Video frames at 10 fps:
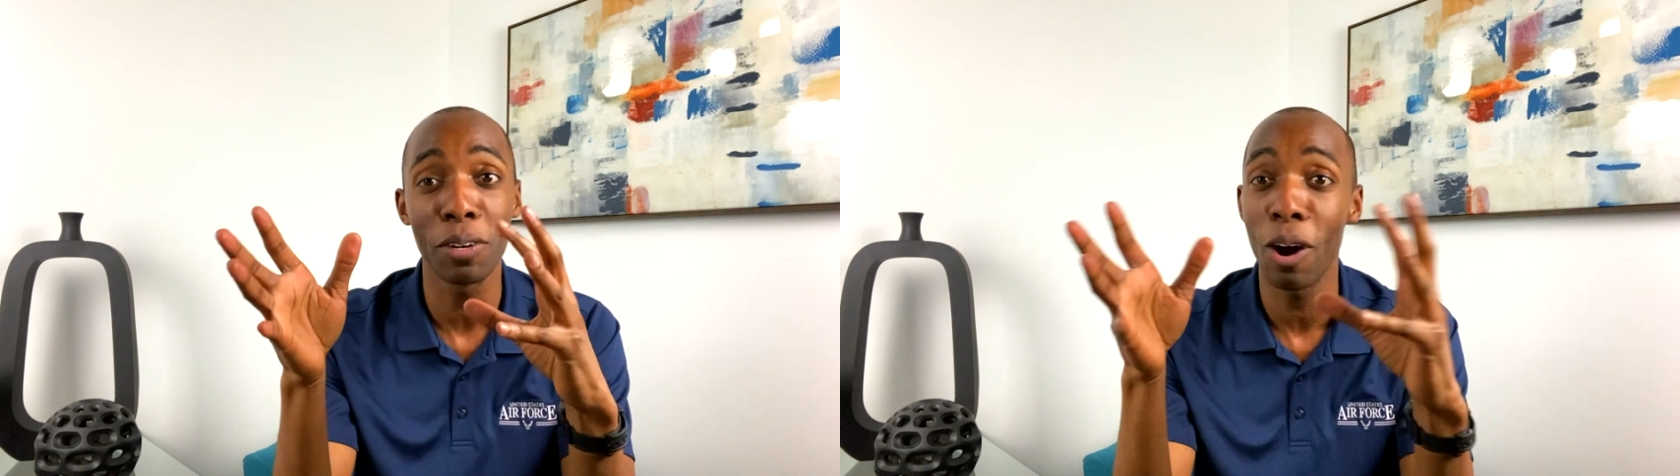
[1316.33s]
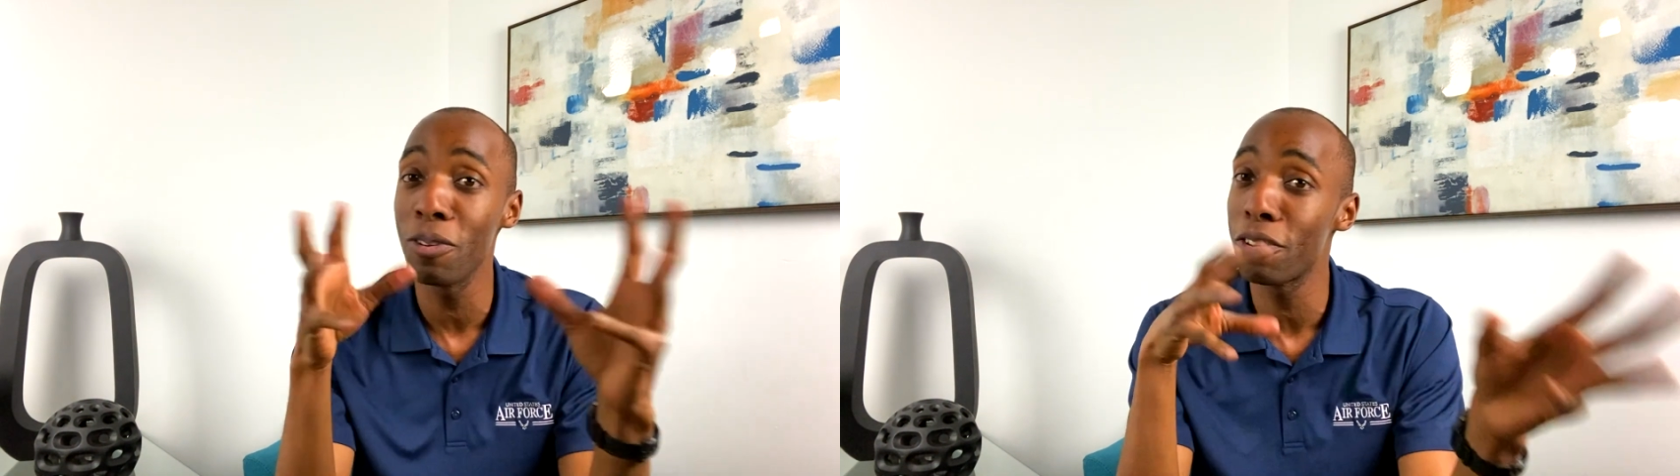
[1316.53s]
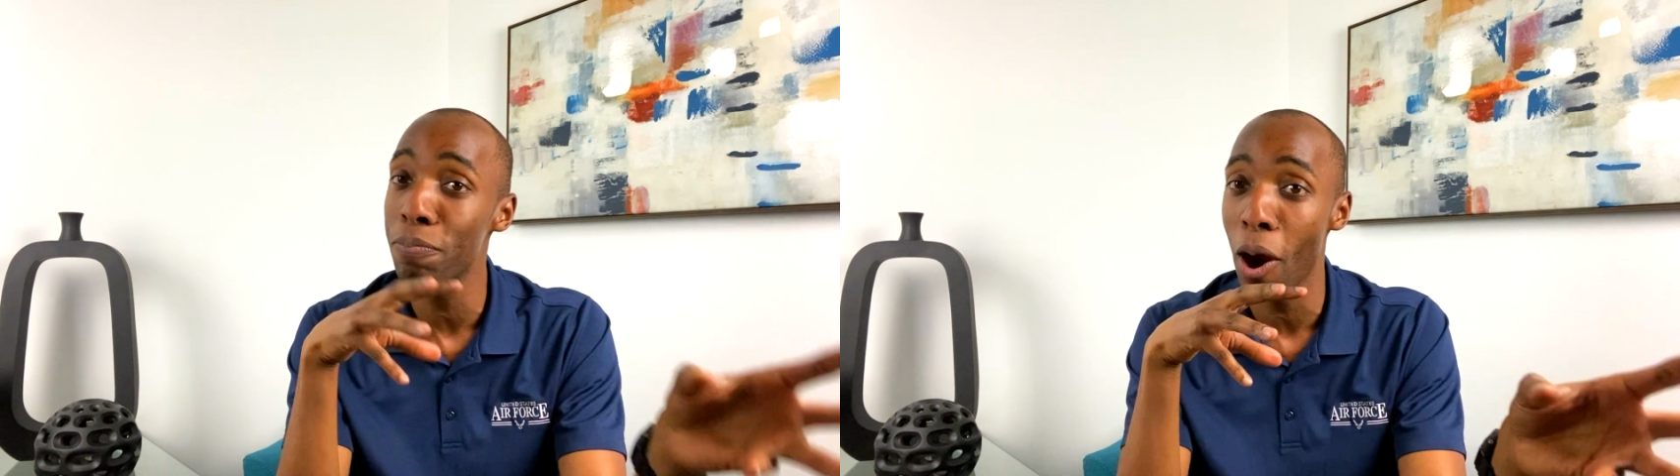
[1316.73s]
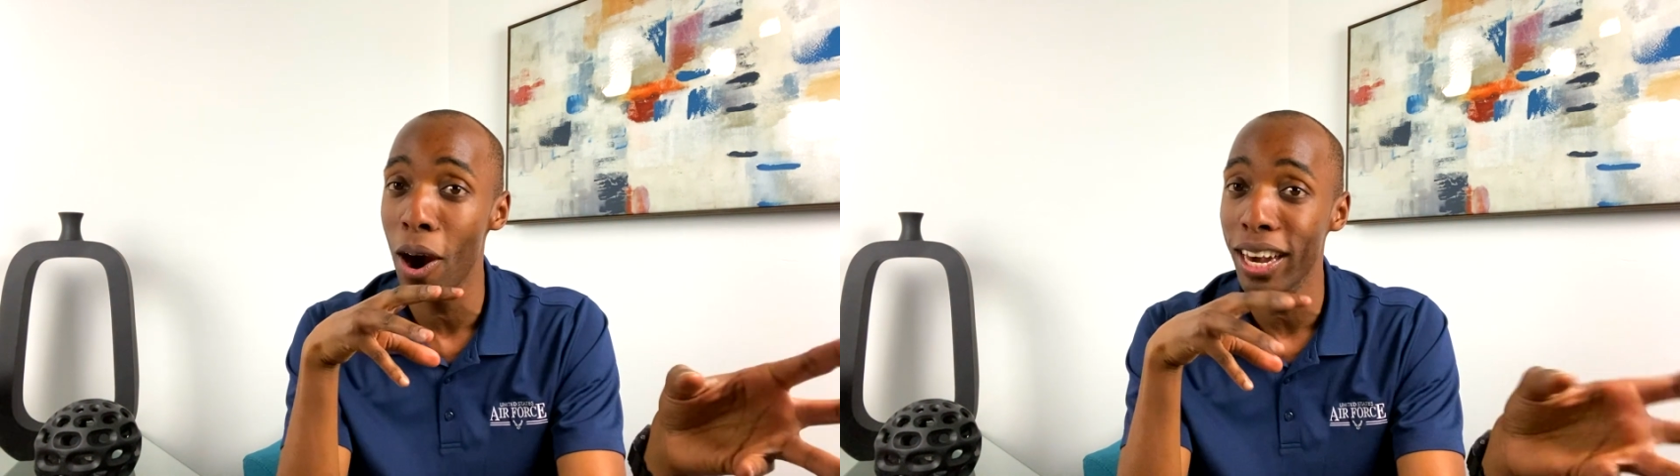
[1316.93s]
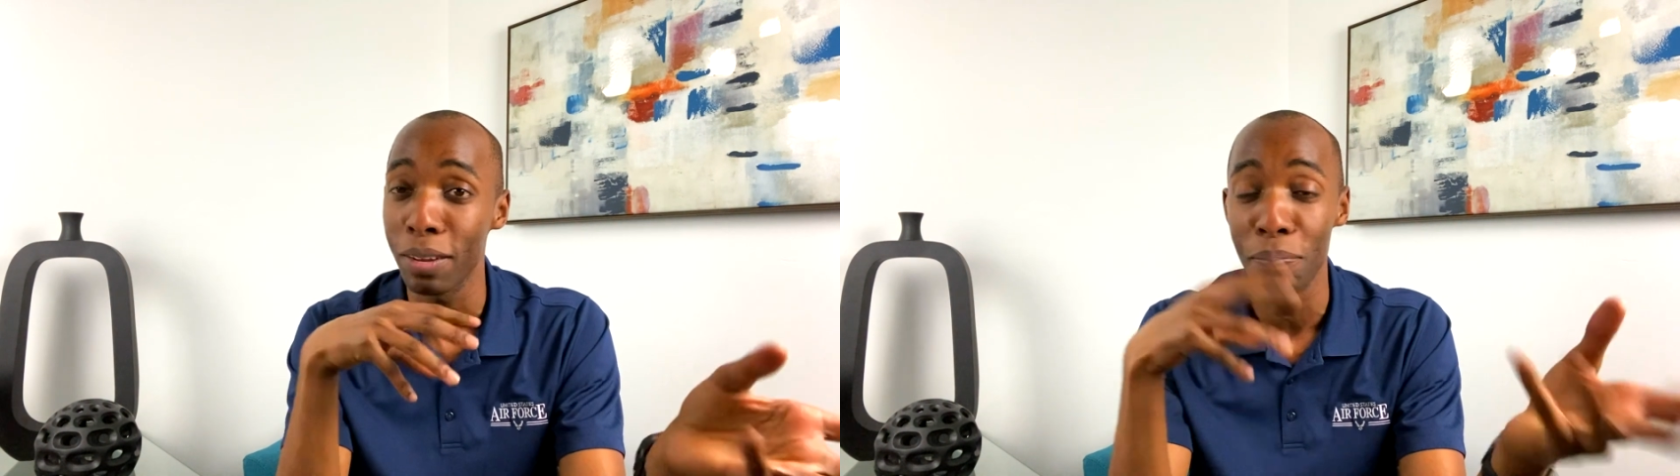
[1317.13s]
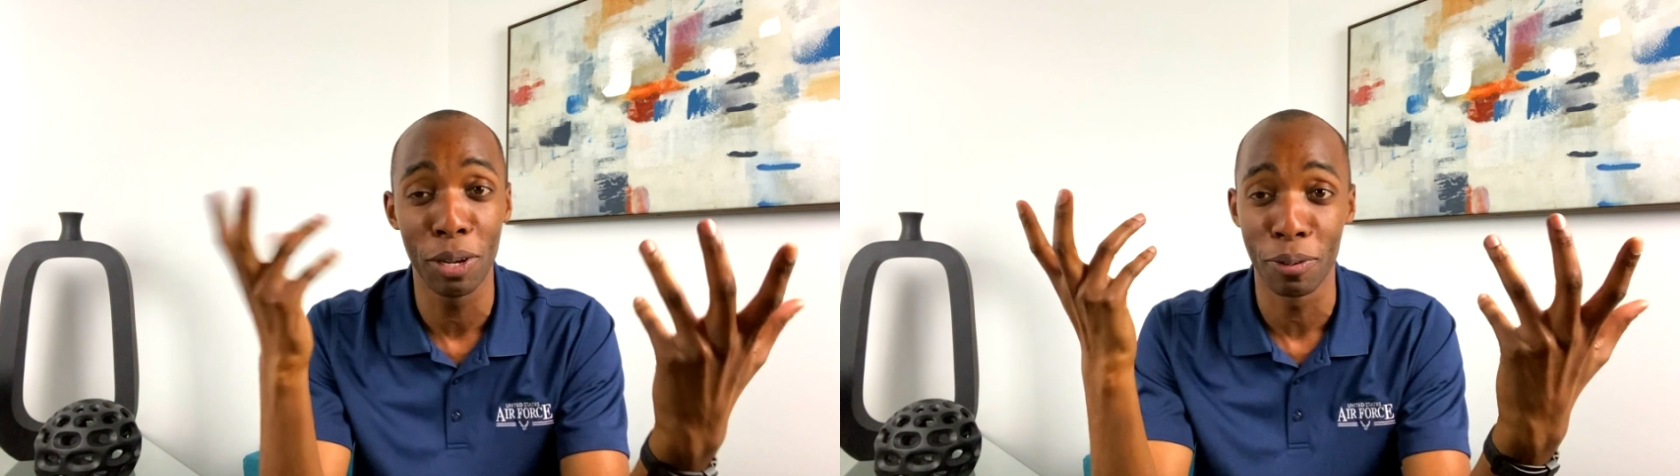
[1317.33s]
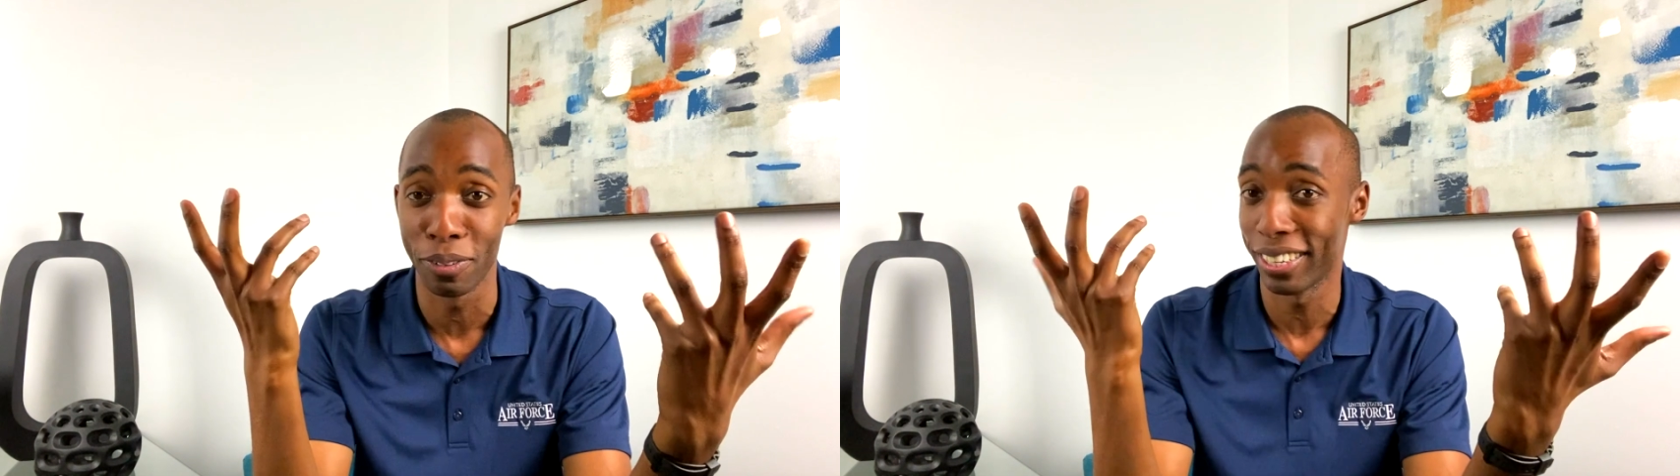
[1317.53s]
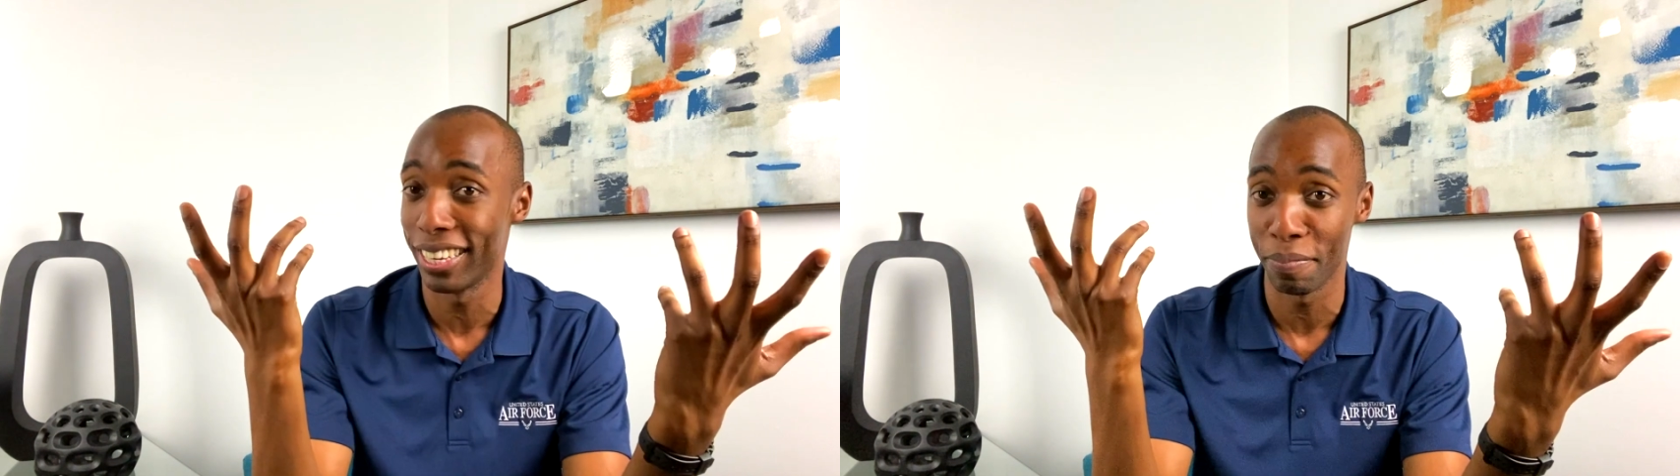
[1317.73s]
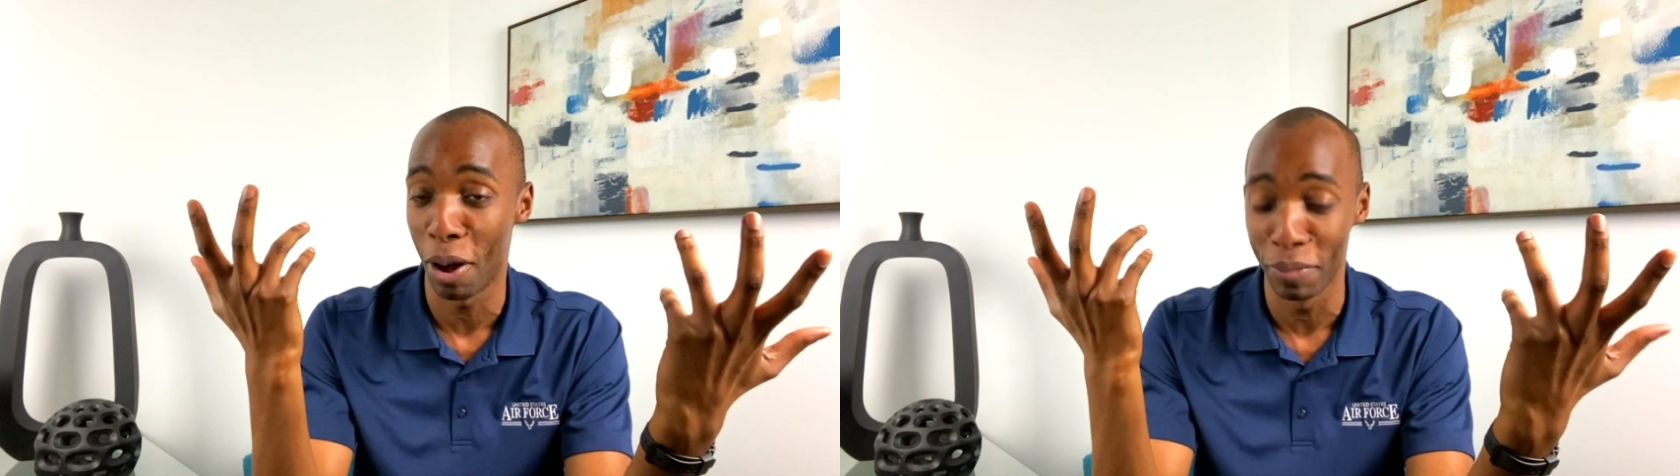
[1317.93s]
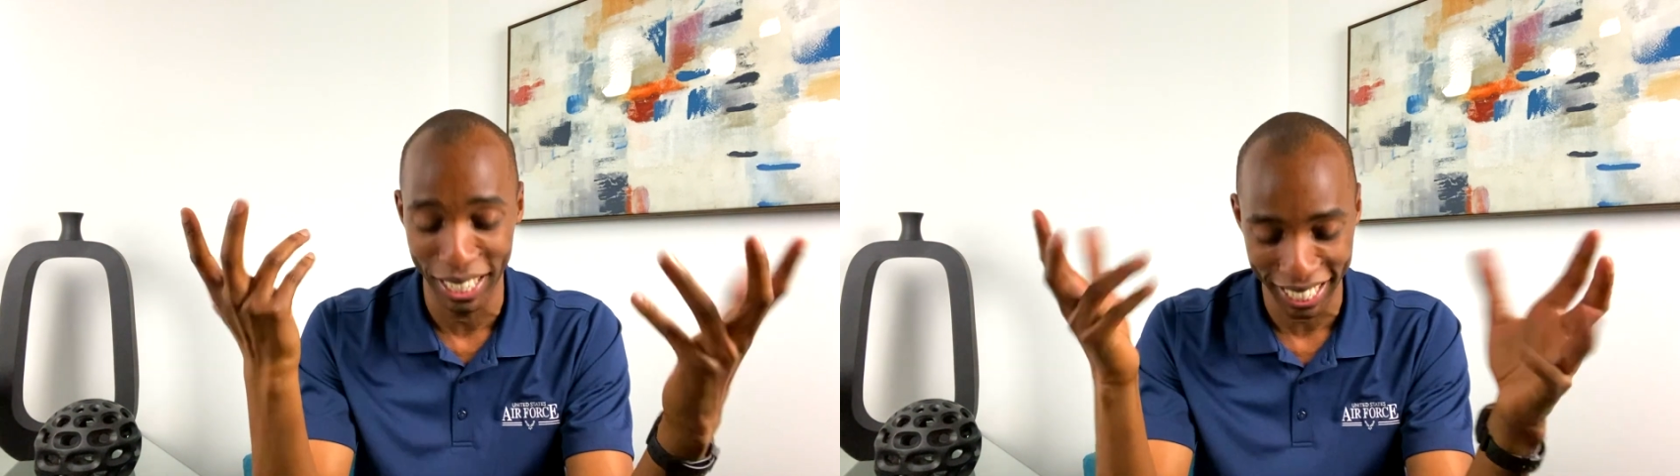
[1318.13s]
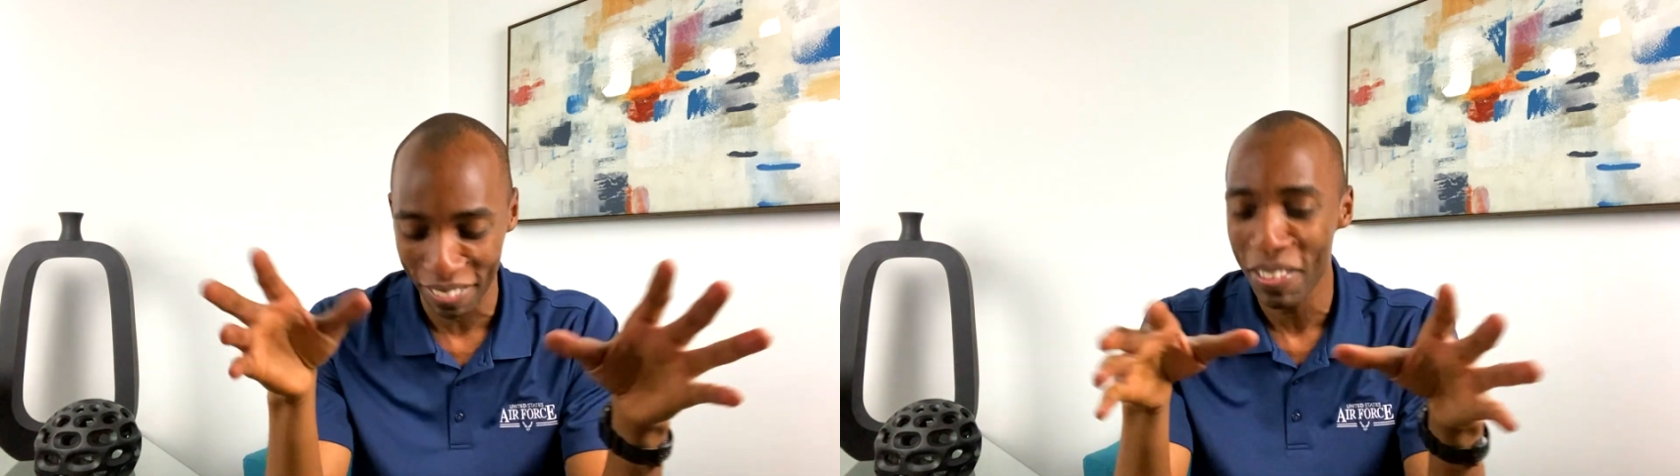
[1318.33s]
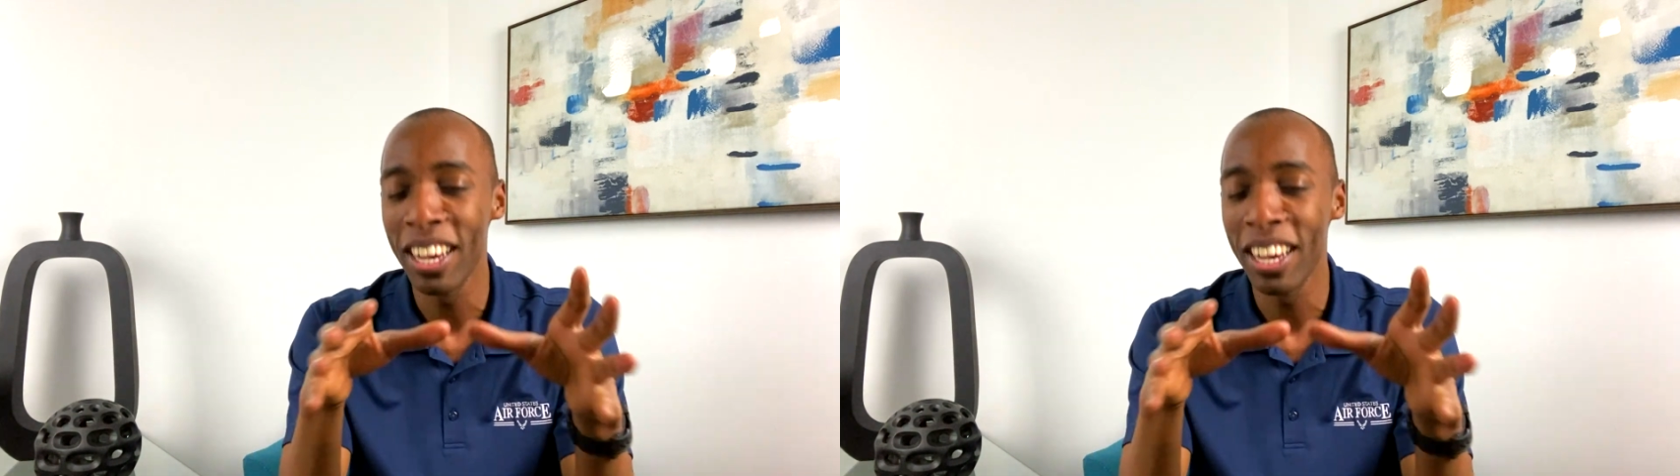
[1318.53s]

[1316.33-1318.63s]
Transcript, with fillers: your own sparring and pugil stick moments,